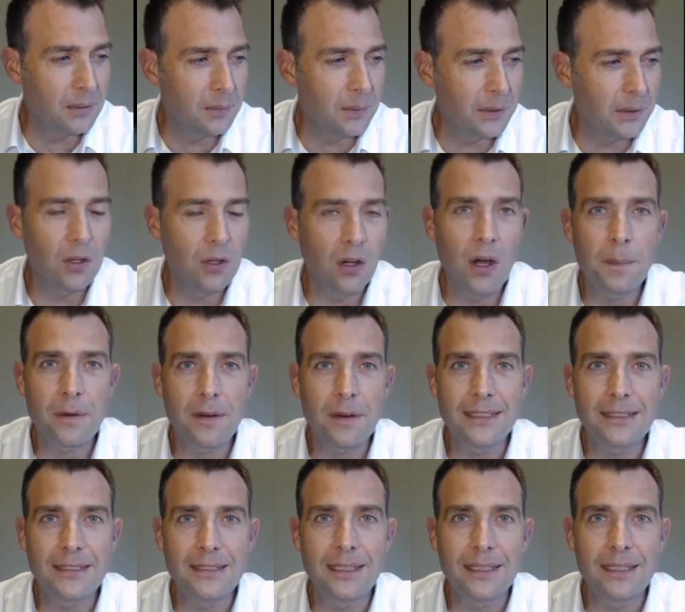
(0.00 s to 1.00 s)
When you're
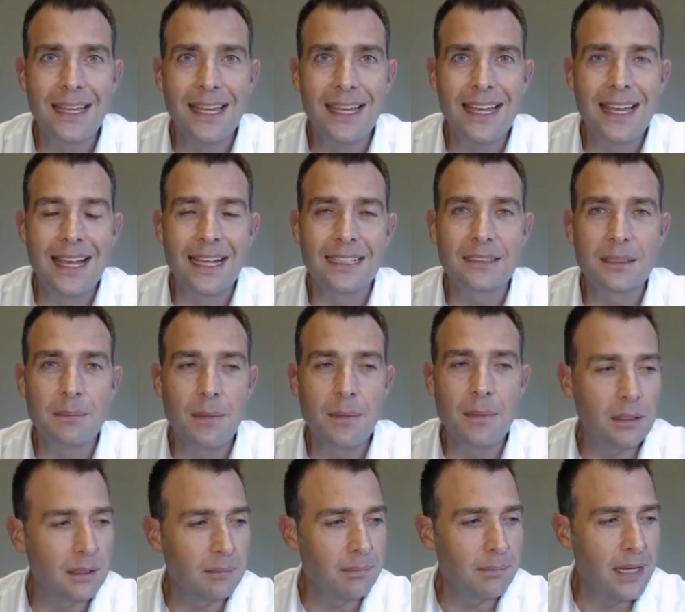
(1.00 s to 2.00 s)
operating as a
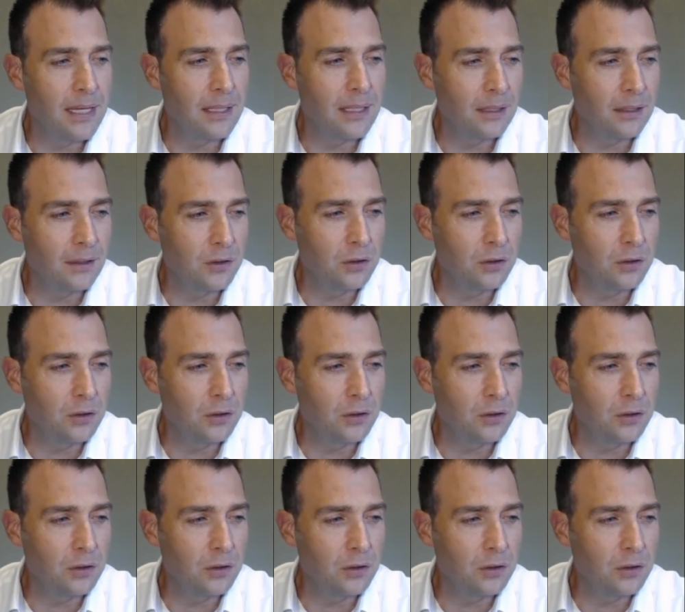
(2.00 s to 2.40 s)
market maker,